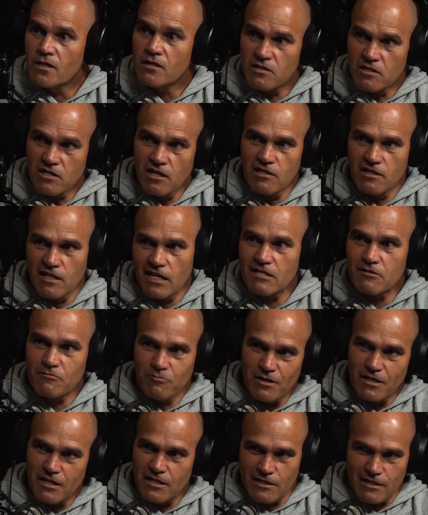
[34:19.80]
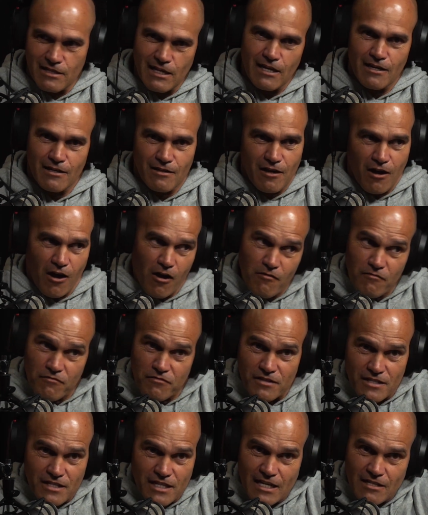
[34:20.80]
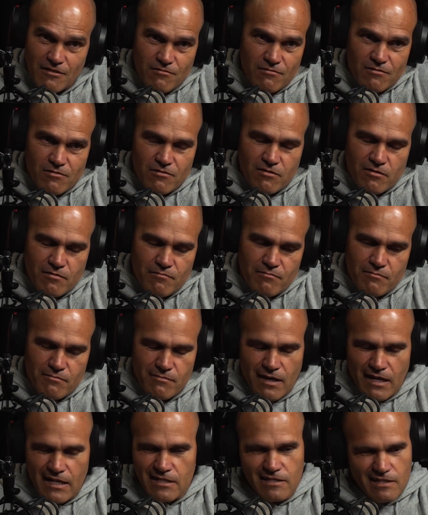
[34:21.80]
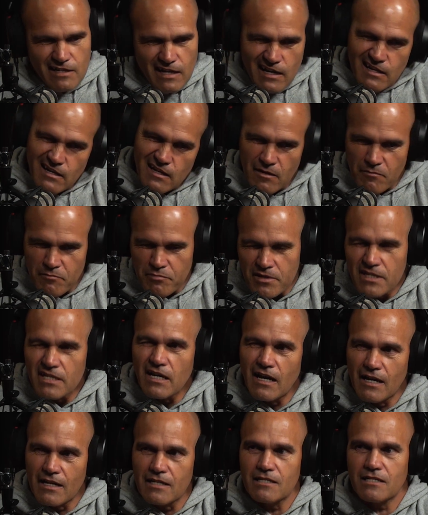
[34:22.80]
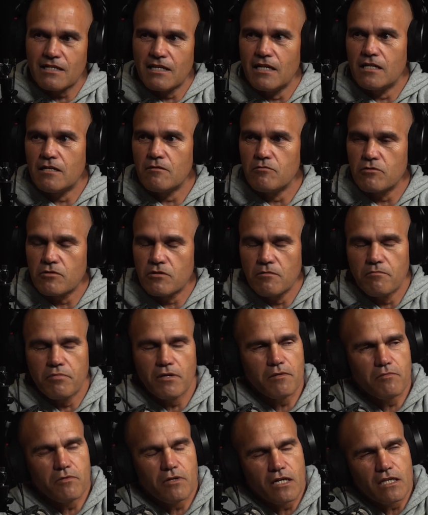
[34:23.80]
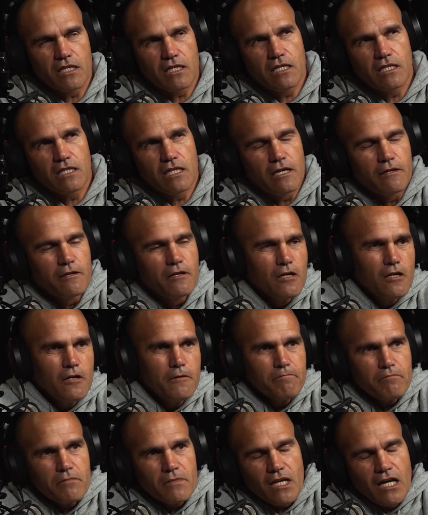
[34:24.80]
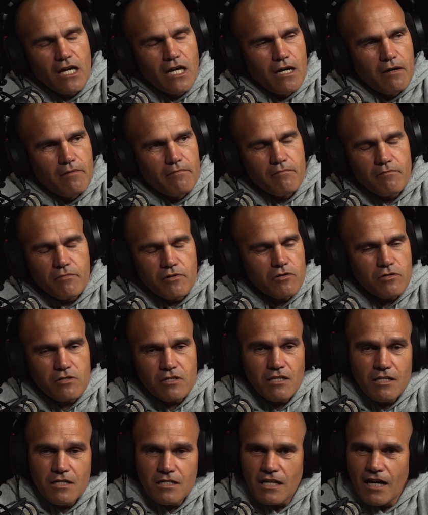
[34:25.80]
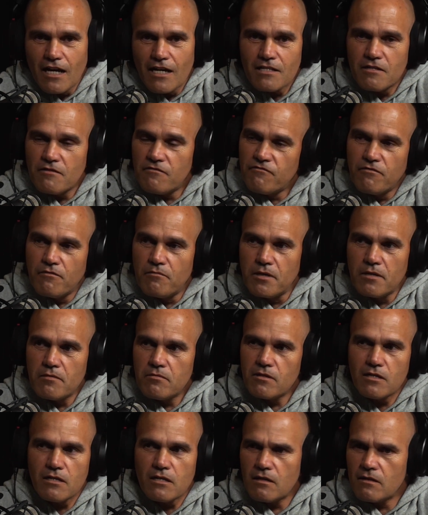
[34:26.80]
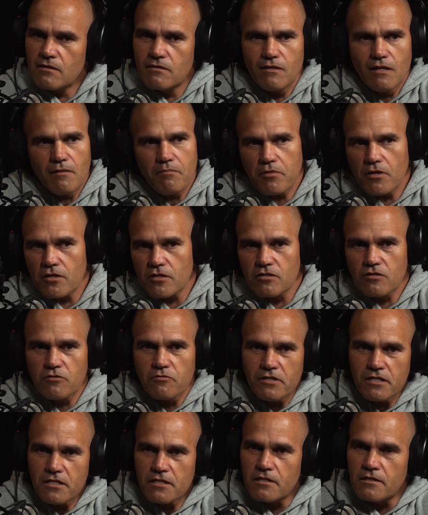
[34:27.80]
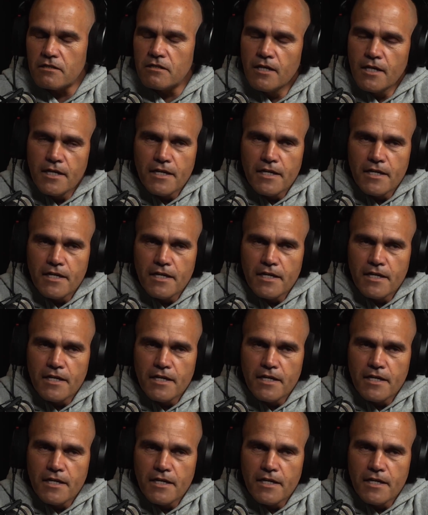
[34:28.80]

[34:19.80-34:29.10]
So that's where hopefully that sort of makes it a bit understandable to people out there, that because it is hard for people to go, that bloke's twisted.